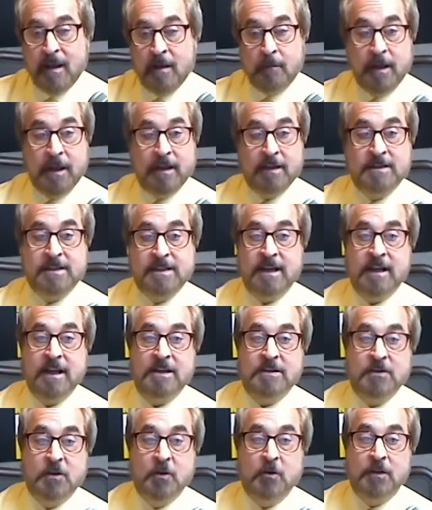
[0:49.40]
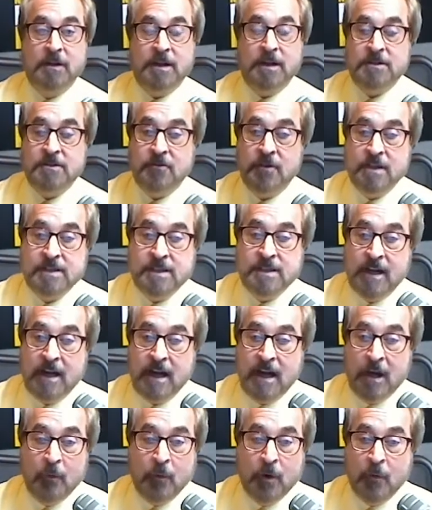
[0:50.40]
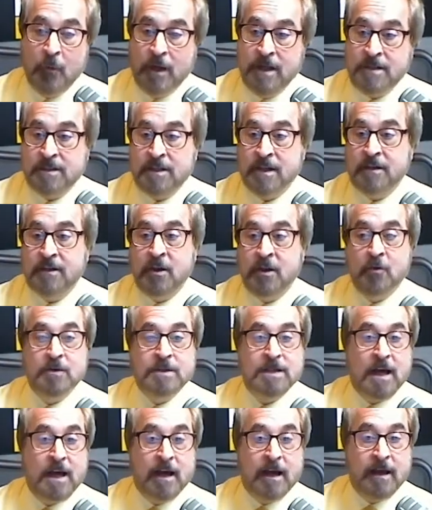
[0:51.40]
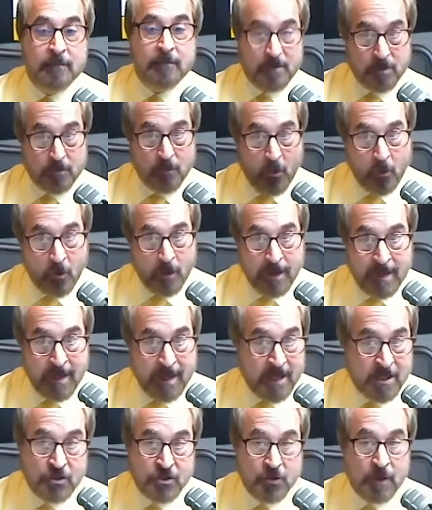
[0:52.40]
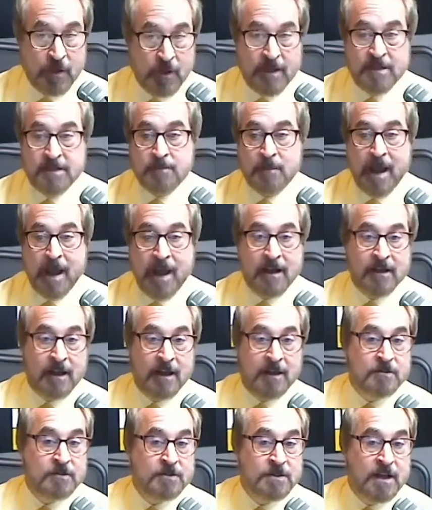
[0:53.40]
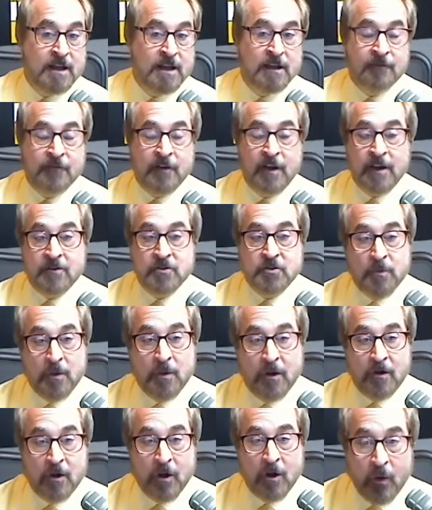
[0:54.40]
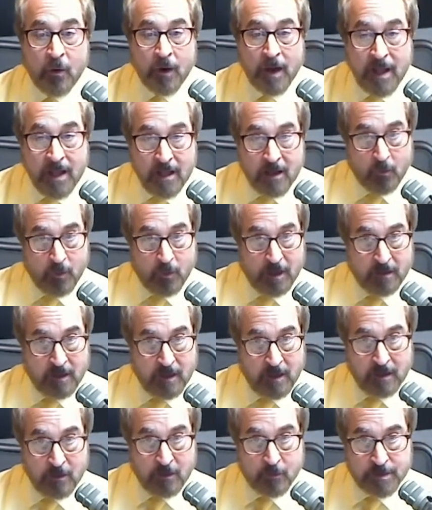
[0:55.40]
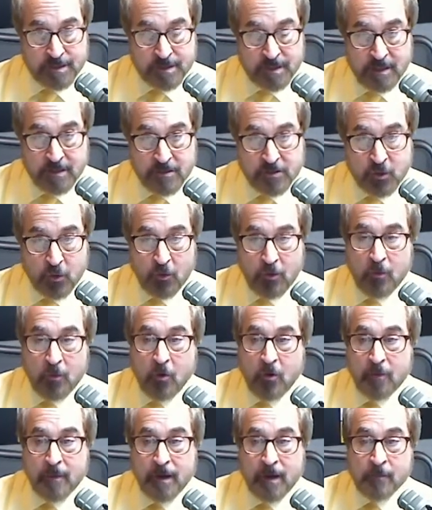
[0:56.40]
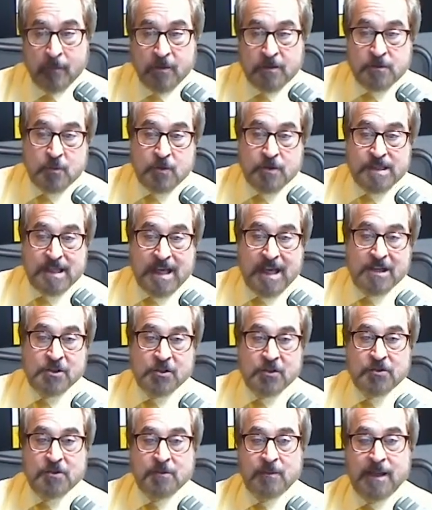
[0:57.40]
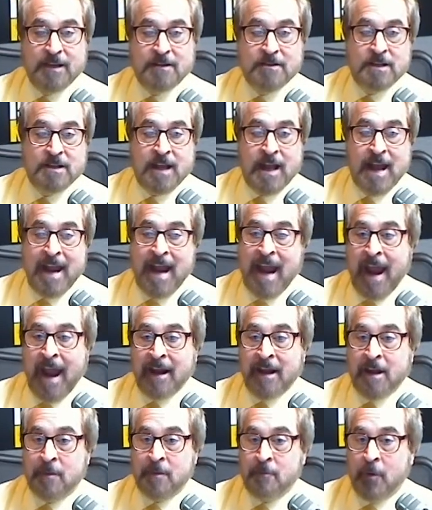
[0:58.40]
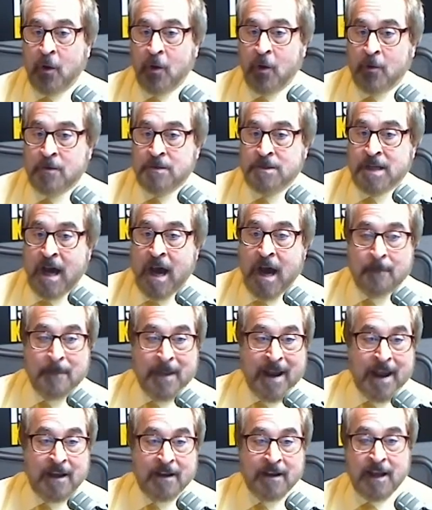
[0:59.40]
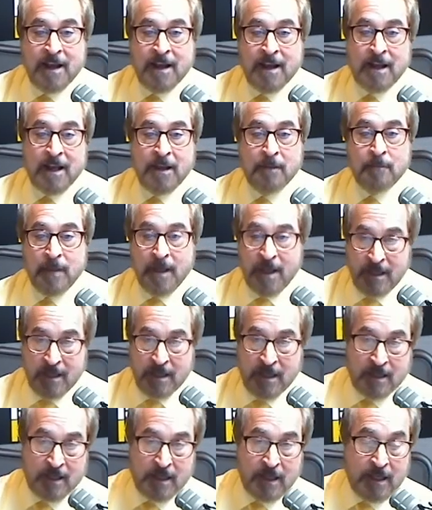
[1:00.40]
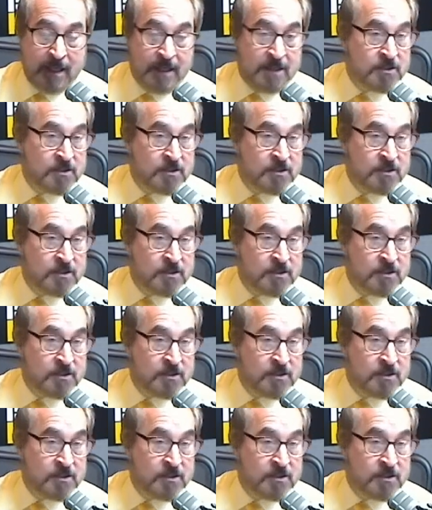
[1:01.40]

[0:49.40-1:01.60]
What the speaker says: Big city school districts in Iowa wasted no time. Des Moines issued its mandate to take effect tomorrow, while Iowa City School Board members were scheduled to meet today and impose a mandate immediately.